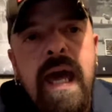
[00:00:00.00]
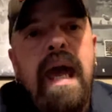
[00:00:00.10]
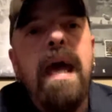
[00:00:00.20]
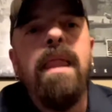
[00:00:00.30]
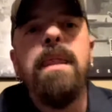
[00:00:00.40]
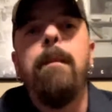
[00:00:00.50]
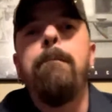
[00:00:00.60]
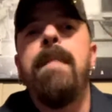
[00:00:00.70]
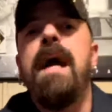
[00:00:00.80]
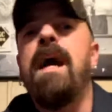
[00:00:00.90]
and the
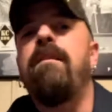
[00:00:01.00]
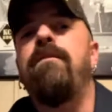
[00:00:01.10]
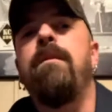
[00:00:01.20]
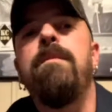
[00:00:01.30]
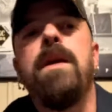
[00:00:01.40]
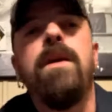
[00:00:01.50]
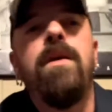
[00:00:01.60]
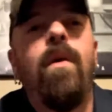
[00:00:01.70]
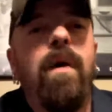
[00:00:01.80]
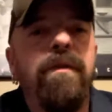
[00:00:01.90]
man from the
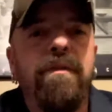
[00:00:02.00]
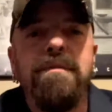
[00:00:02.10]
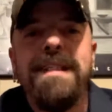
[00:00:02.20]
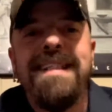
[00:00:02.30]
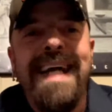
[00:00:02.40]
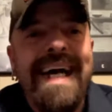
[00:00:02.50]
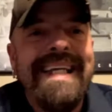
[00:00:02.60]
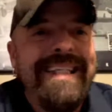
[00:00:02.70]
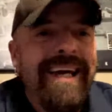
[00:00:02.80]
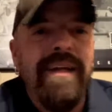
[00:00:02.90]
north, from
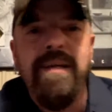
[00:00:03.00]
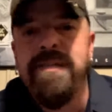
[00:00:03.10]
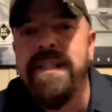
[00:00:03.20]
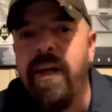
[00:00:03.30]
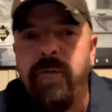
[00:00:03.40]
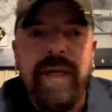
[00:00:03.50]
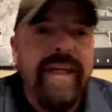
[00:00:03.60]
Chi-Town himself, but